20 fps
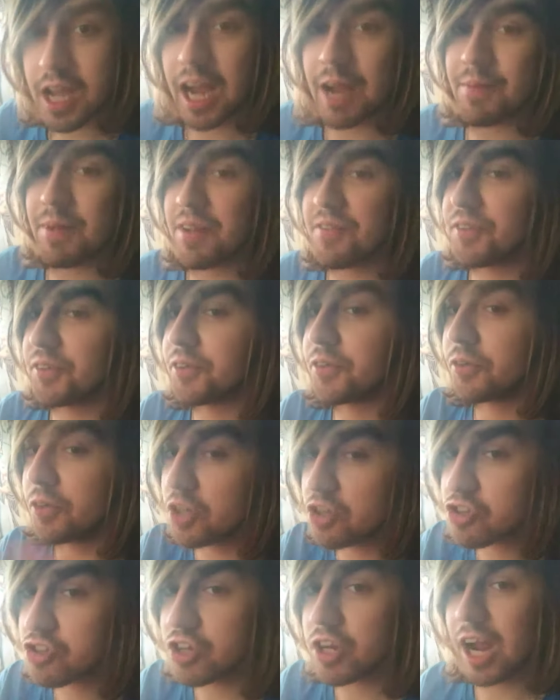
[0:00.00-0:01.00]
I mean, if you're
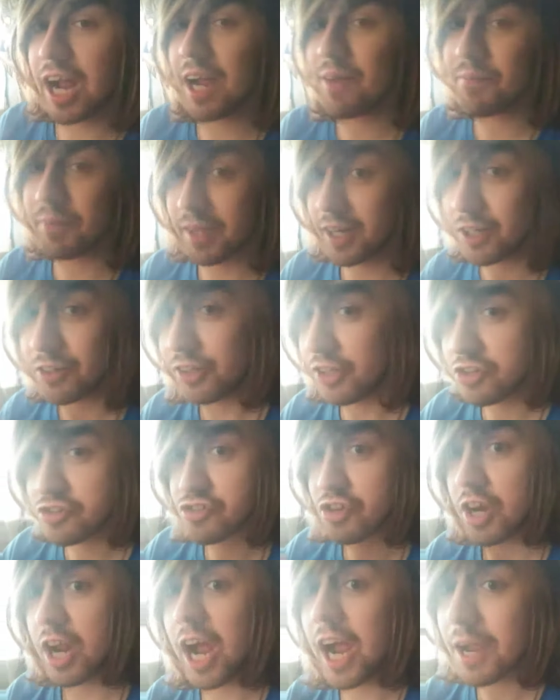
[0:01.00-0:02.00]
Christian, I'm not
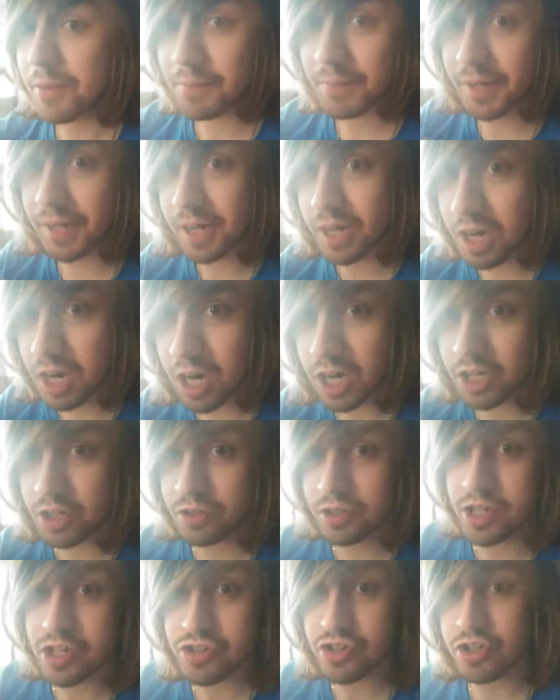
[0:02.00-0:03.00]

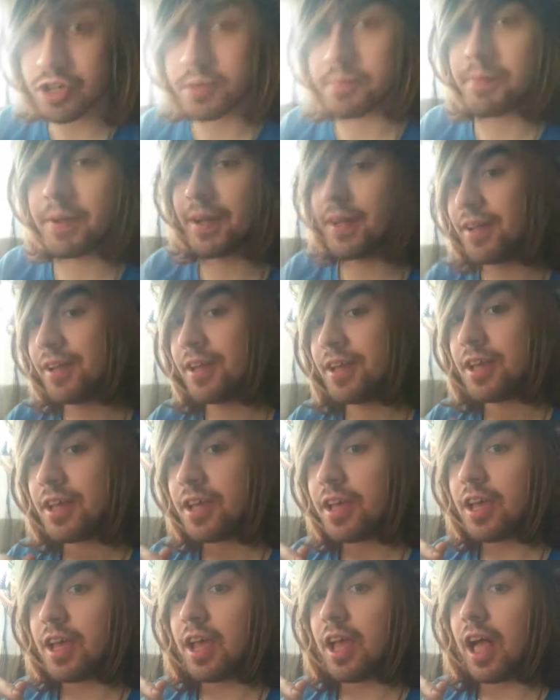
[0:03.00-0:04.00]
Christian, but
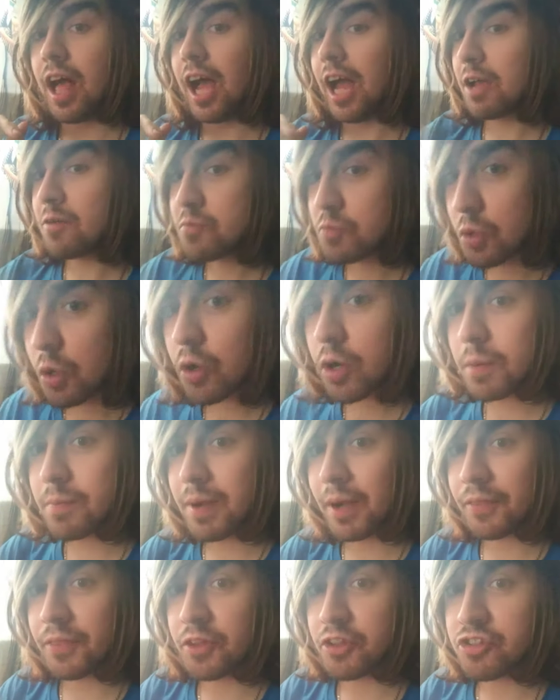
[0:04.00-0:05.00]
I'm woke
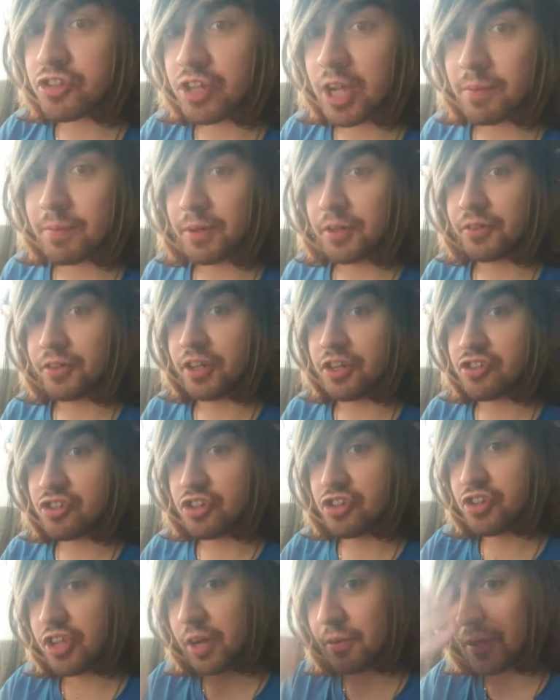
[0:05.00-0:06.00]
about this type of
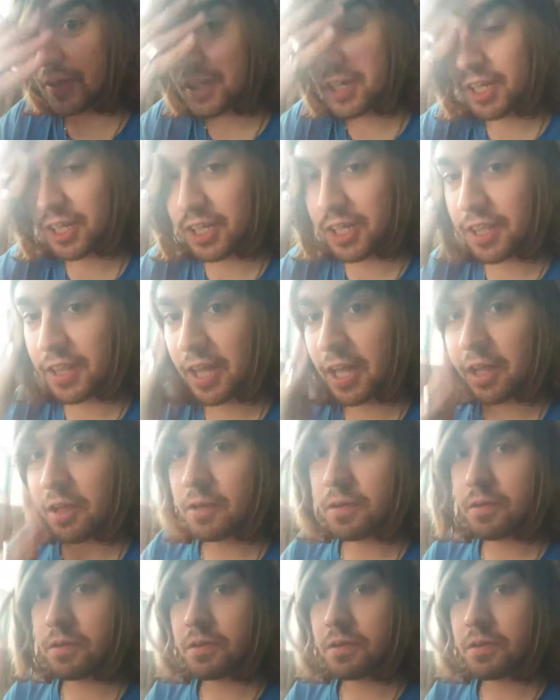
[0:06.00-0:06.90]
Christians that would tell you that.